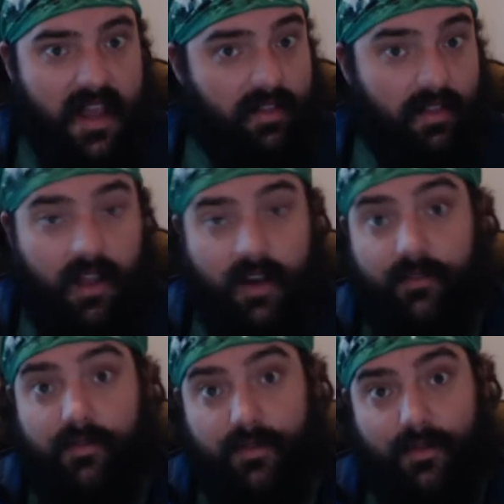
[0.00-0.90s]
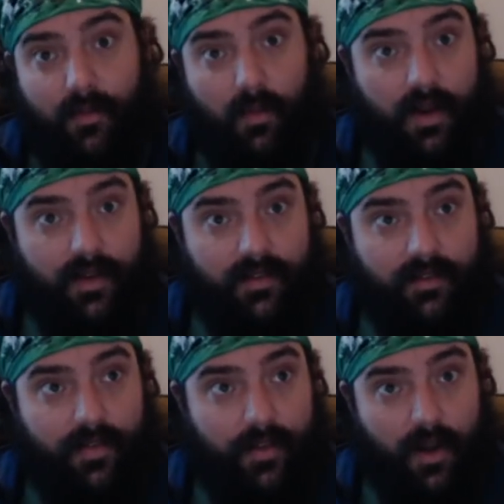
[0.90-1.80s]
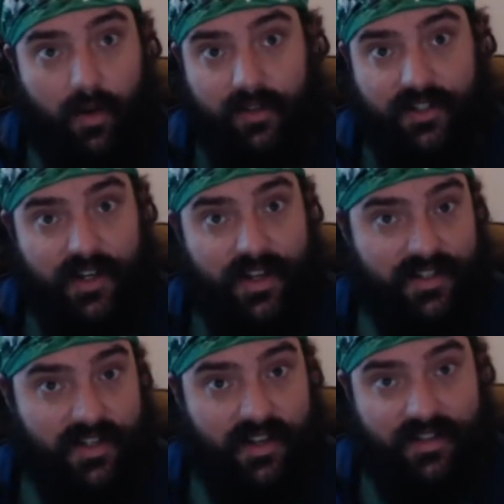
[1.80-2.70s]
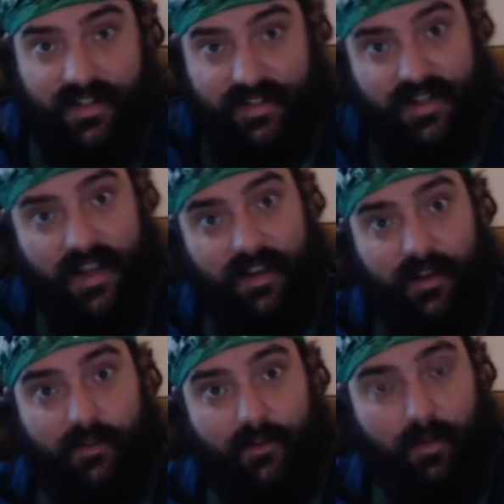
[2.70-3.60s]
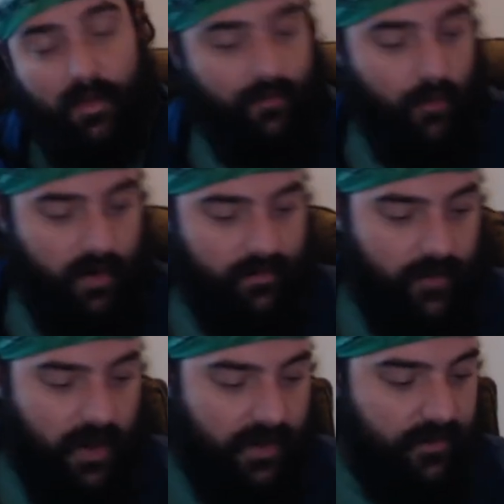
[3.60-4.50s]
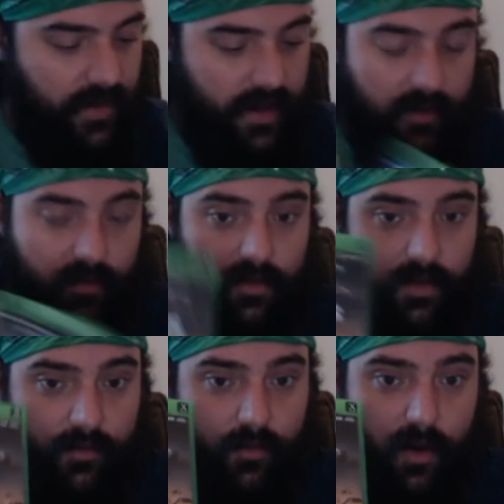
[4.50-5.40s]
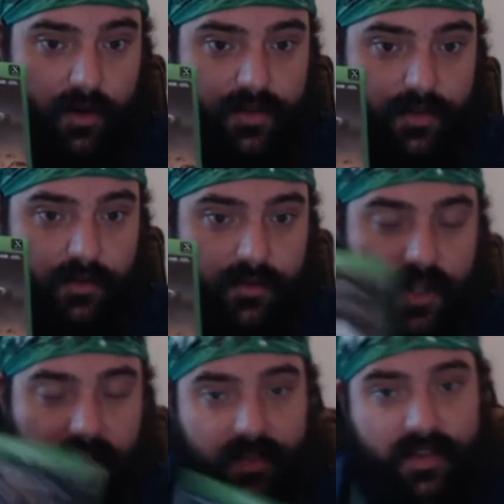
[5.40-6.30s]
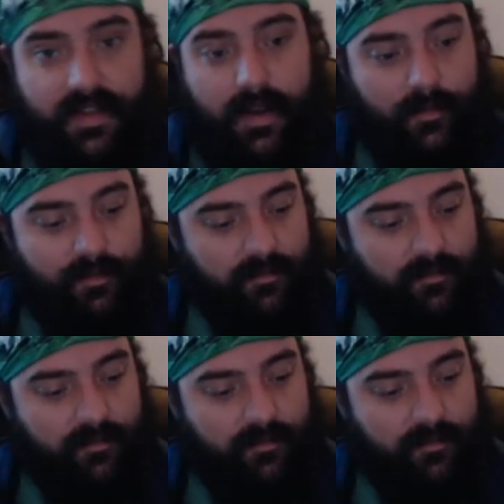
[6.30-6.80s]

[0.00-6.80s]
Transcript: Love what the Coalition has done since taking over with 4 and 5, and looking forward to checking this out.